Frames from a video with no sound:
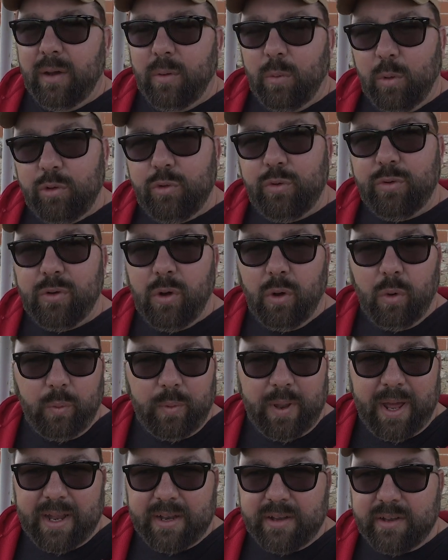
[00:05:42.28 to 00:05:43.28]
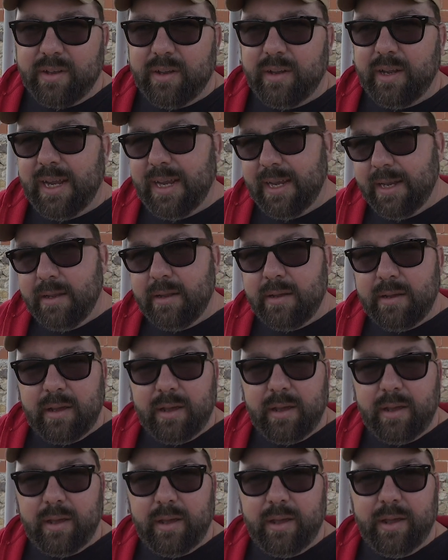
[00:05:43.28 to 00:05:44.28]
once we've got all that in,
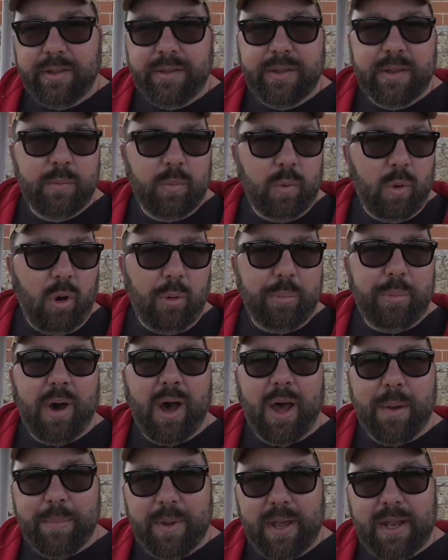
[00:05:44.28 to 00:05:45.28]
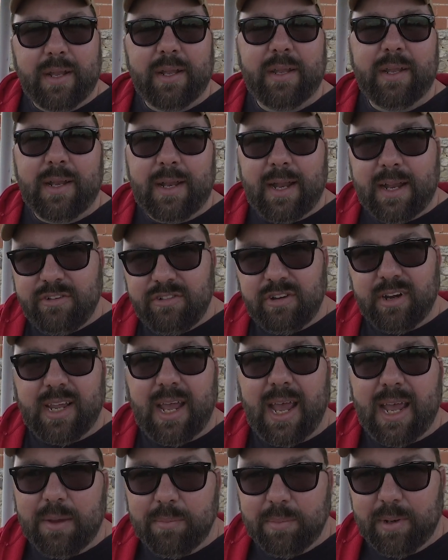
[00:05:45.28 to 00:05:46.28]
and the water pipe in and the electric
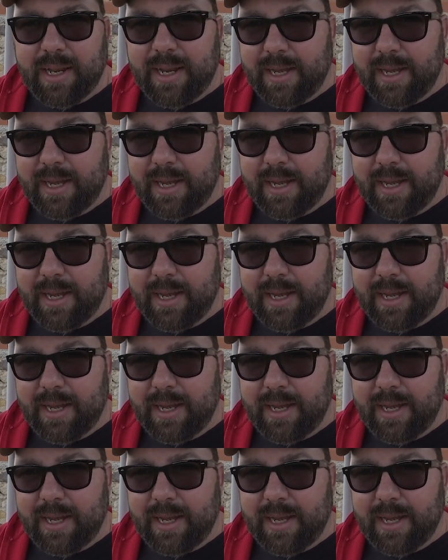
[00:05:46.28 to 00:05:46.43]
cable